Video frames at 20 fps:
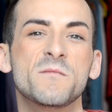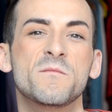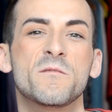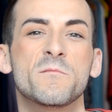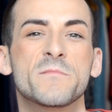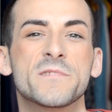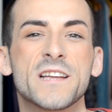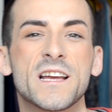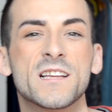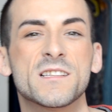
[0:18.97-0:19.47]

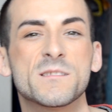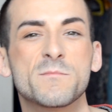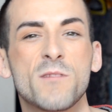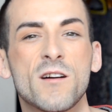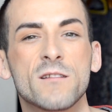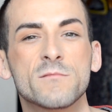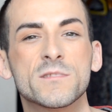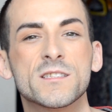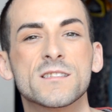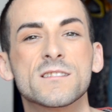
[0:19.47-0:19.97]
from Dance
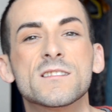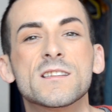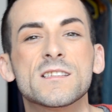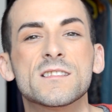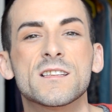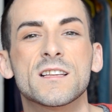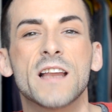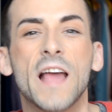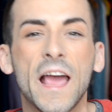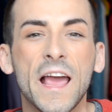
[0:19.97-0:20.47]
Moms
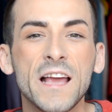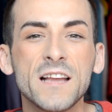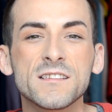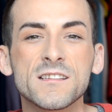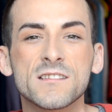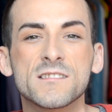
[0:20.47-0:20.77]
Season 8.